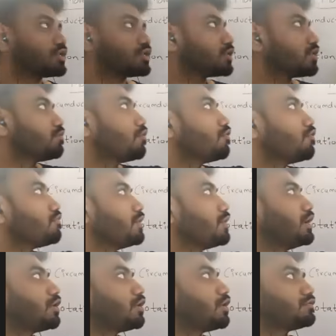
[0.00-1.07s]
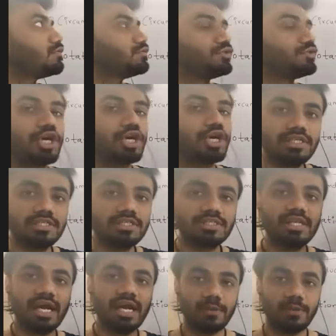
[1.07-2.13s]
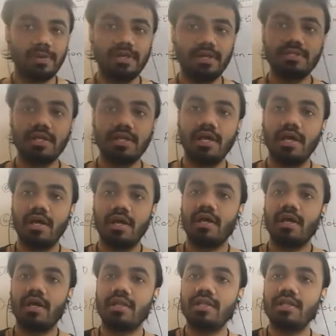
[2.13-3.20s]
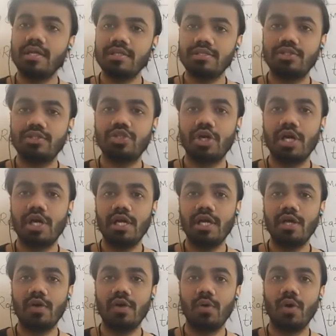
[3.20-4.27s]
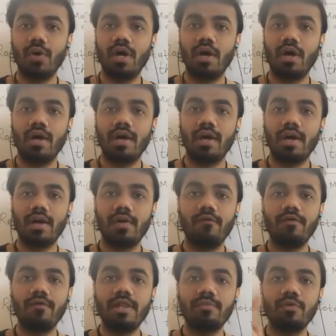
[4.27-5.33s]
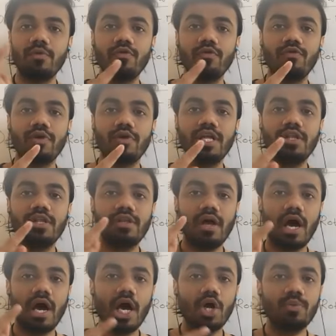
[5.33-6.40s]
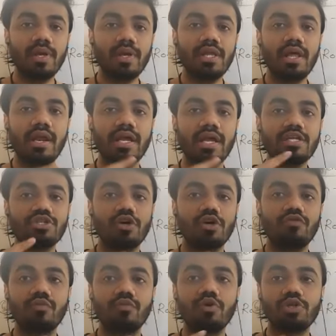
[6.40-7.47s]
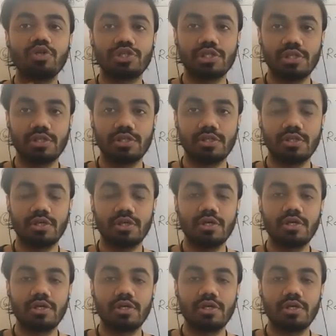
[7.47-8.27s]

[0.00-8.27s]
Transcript: So movement of joint, that means this joint will move in how many range of motion.